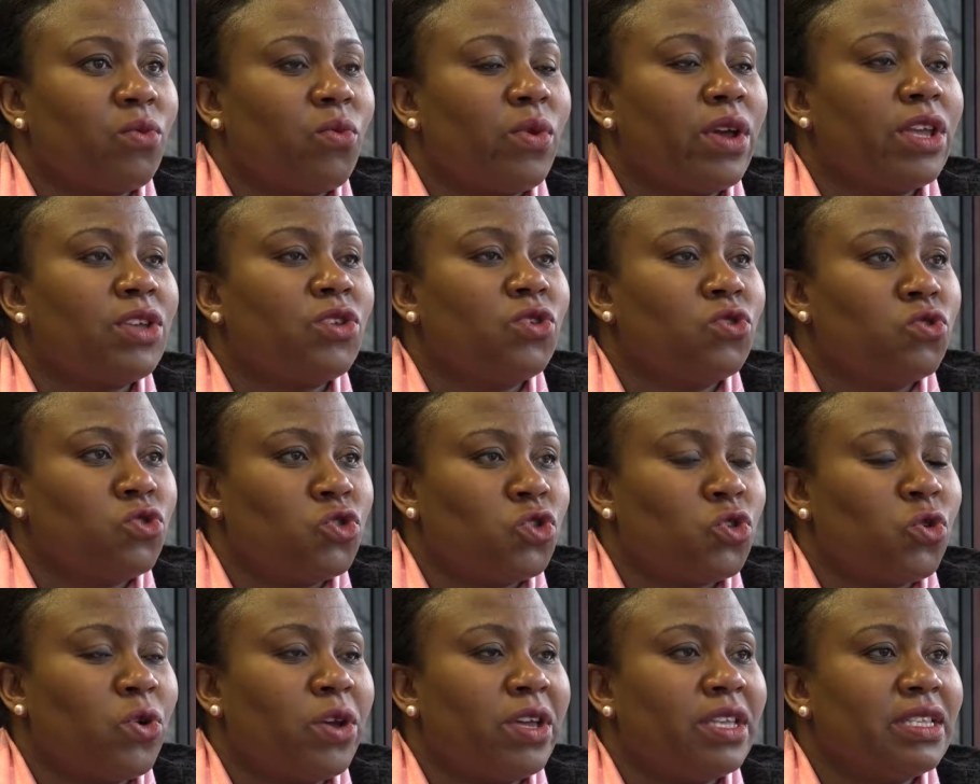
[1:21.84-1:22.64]
when you
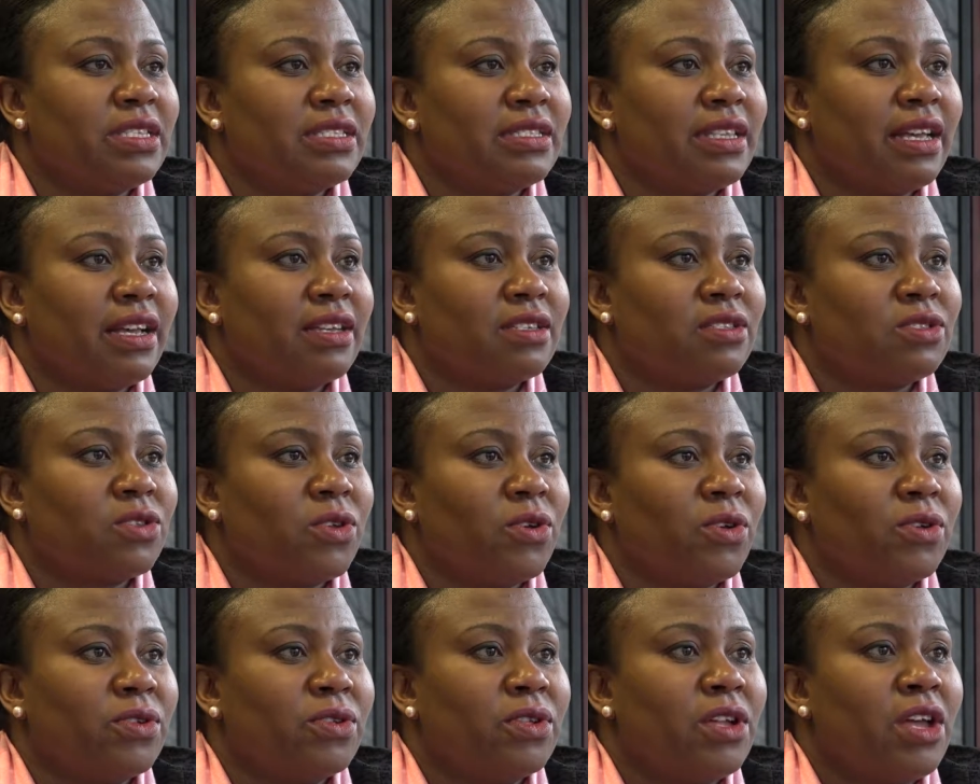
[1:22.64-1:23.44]
join
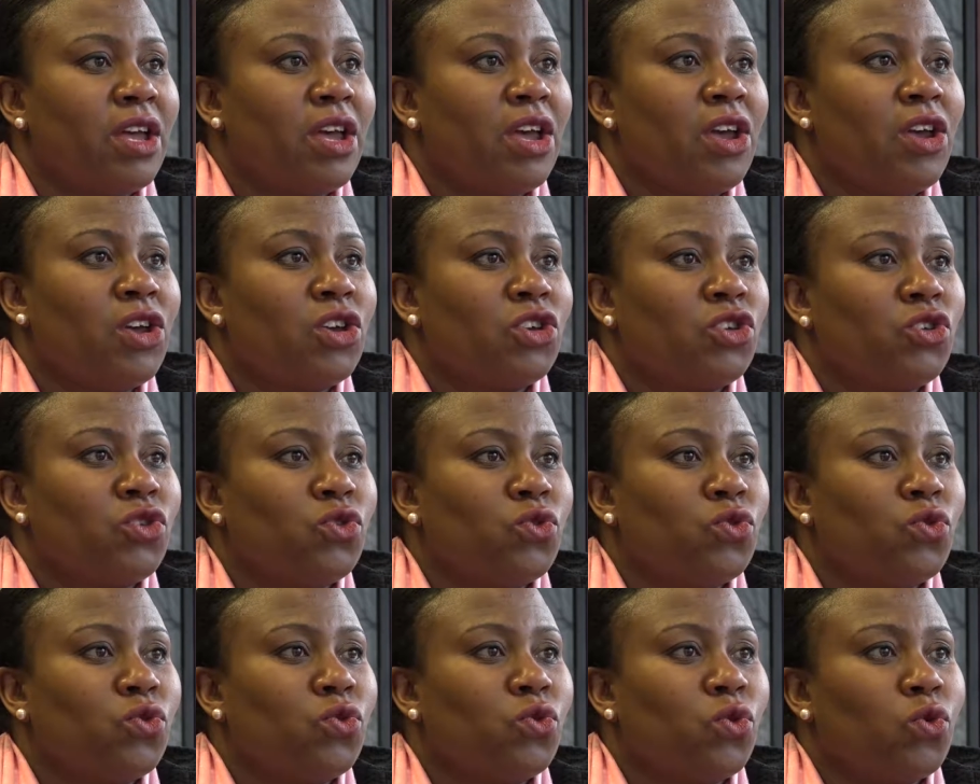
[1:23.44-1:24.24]
Sasol,
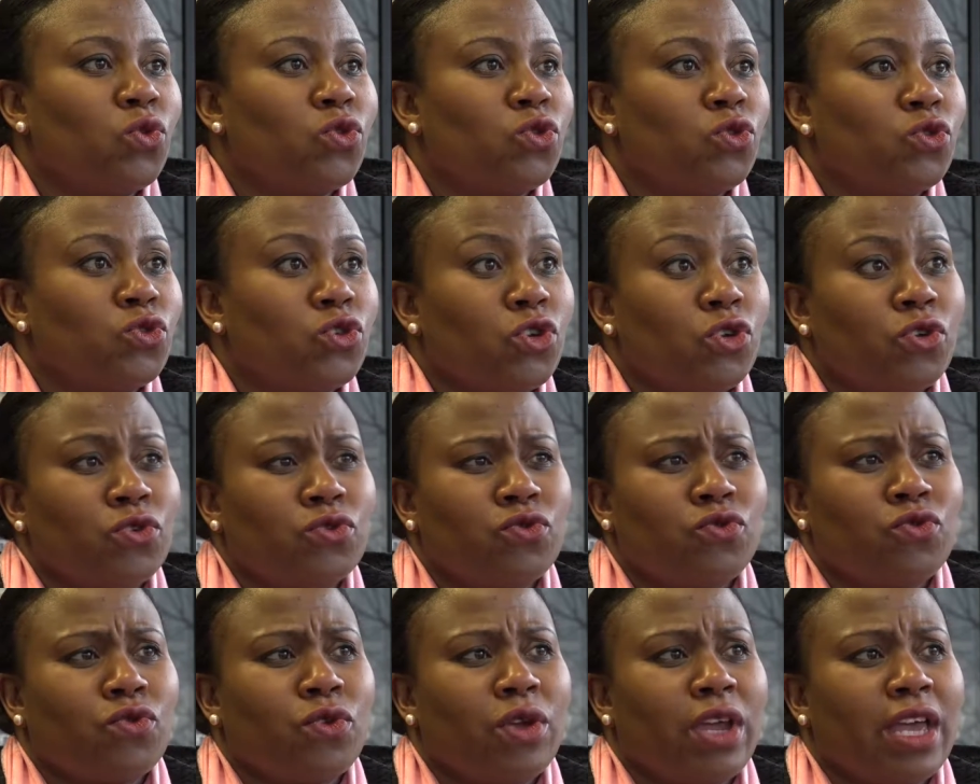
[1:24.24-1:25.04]
you
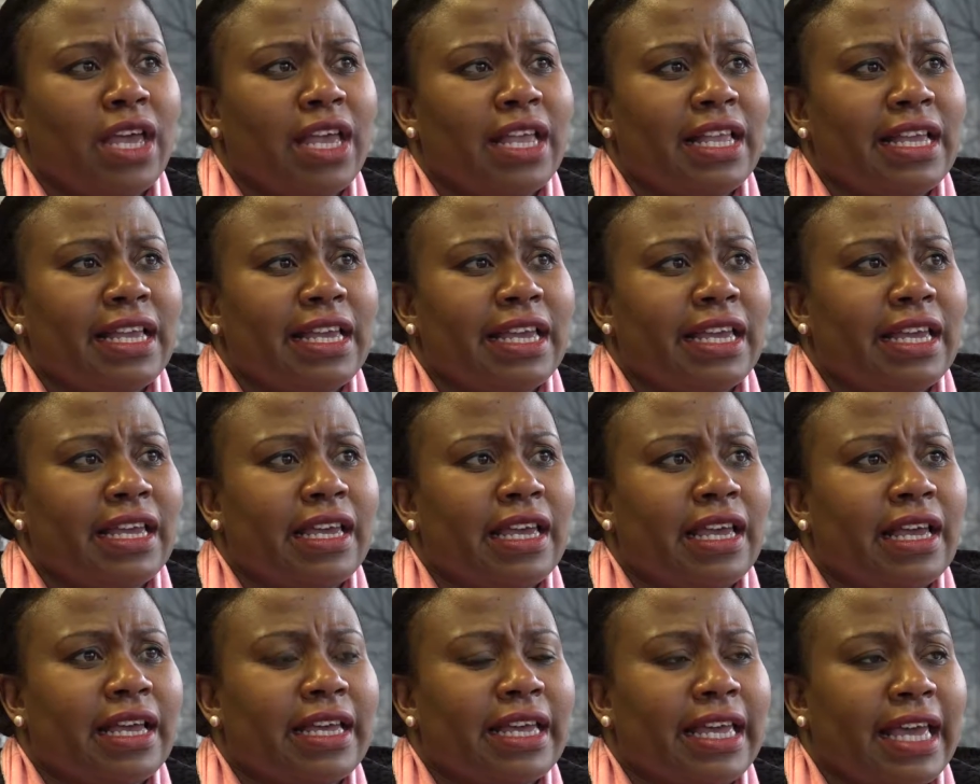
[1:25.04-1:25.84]
don't really